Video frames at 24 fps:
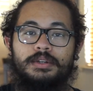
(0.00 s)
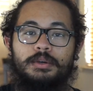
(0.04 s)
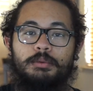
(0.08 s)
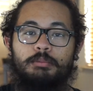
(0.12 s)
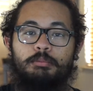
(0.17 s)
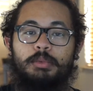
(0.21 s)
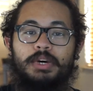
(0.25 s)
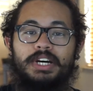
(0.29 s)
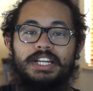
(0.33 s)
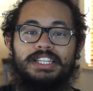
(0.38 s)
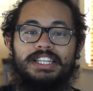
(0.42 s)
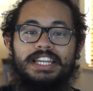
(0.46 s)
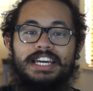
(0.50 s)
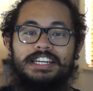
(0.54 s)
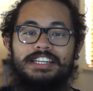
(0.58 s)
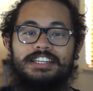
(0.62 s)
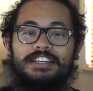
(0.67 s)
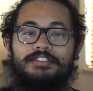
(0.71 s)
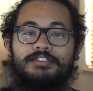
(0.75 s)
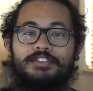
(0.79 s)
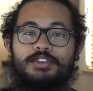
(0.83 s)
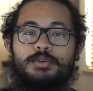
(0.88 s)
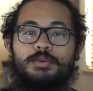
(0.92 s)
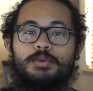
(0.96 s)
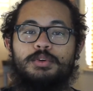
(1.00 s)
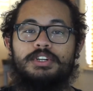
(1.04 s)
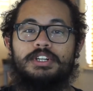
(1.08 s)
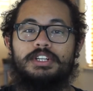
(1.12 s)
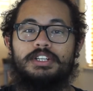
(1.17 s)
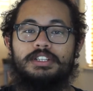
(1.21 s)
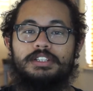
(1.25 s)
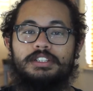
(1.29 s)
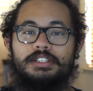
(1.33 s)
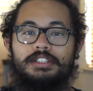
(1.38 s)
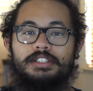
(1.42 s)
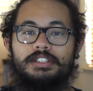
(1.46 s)
but like, if you were
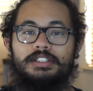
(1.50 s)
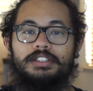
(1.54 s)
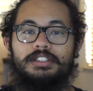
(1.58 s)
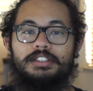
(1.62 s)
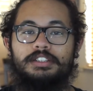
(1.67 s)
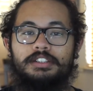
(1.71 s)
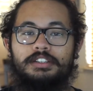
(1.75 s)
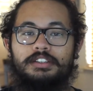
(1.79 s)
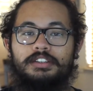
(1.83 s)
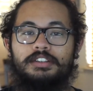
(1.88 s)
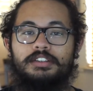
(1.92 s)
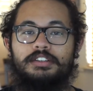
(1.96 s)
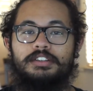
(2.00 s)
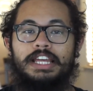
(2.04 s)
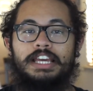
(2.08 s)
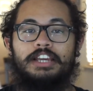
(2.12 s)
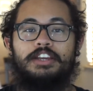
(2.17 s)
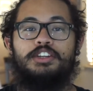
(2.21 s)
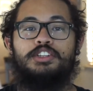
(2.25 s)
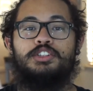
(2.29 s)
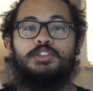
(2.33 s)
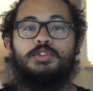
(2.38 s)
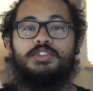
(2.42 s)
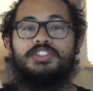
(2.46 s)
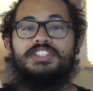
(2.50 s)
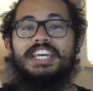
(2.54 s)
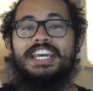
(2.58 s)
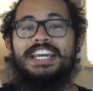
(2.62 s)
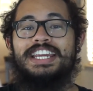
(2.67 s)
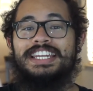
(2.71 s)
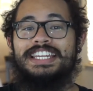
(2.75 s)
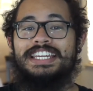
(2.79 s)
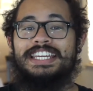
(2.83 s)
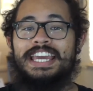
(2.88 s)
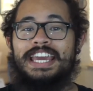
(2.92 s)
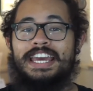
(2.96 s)
to, like, could you say
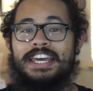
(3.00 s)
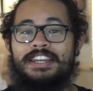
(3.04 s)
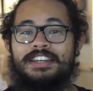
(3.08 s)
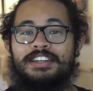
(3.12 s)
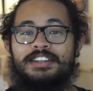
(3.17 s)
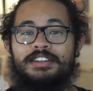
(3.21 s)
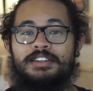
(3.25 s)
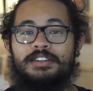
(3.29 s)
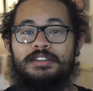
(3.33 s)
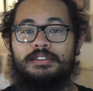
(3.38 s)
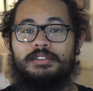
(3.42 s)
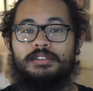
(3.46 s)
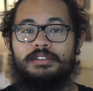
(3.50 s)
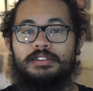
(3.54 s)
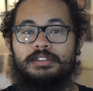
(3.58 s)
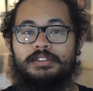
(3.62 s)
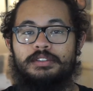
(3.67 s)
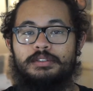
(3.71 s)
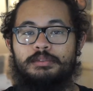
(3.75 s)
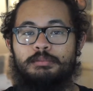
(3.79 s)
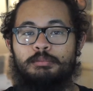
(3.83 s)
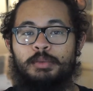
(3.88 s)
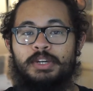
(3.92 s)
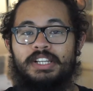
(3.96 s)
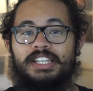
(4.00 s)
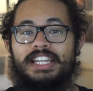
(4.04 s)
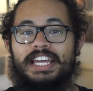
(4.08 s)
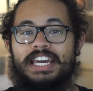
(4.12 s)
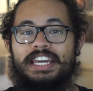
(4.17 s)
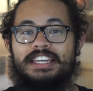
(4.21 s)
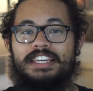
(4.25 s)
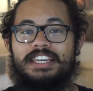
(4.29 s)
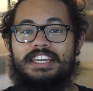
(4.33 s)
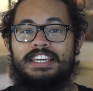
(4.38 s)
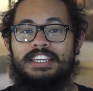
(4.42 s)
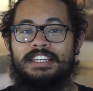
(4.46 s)
it again? But
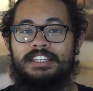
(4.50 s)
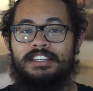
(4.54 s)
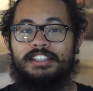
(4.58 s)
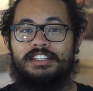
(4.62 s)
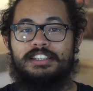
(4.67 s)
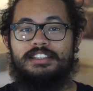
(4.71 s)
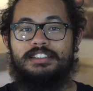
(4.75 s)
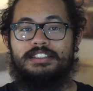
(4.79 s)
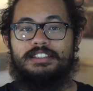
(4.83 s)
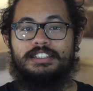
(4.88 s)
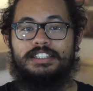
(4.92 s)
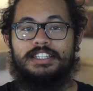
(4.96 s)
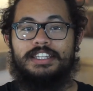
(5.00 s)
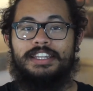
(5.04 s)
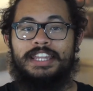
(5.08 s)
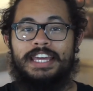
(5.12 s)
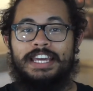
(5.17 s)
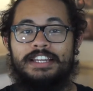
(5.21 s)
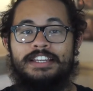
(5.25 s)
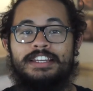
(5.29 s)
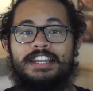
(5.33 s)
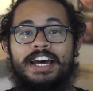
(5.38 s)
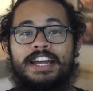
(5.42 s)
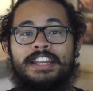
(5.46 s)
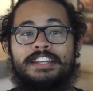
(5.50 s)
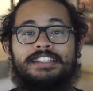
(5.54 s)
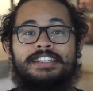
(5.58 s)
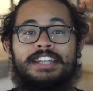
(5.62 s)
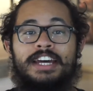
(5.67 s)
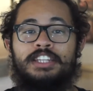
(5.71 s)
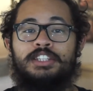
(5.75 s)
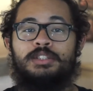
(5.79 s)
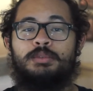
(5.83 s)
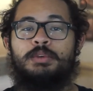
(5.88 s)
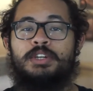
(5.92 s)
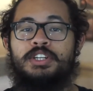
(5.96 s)
like in, like not
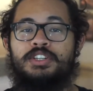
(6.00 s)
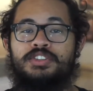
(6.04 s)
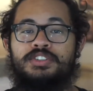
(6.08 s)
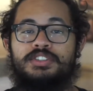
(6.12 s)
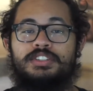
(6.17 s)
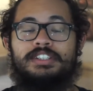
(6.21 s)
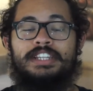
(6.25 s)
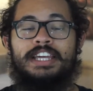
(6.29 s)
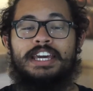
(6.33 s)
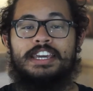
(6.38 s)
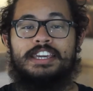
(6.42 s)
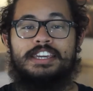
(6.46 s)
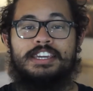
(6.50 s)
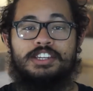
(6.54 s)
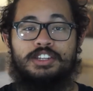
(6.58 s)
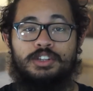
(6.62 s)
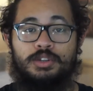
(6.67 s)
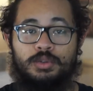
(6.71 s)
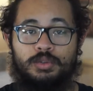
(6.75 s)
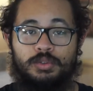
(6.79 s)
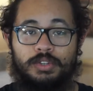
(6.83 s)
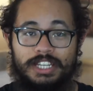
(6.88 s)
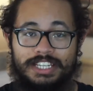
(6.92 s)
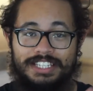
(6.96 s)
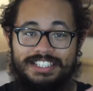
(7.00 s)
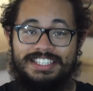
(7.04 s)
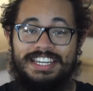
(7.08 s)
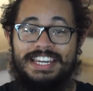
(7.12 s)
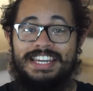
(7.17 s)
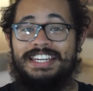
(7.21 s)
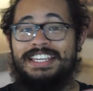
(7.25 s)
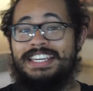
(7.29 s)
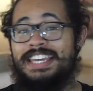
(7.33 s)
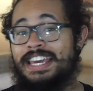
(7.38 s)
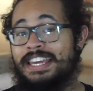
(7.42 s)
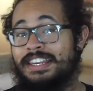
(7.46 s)
not the way you like. Could you like say
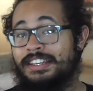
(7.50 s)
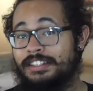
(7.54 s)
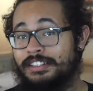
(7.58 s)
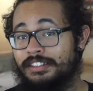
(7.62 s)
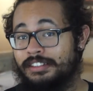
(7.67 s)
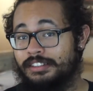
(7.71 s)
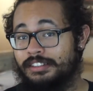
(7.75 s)
it again?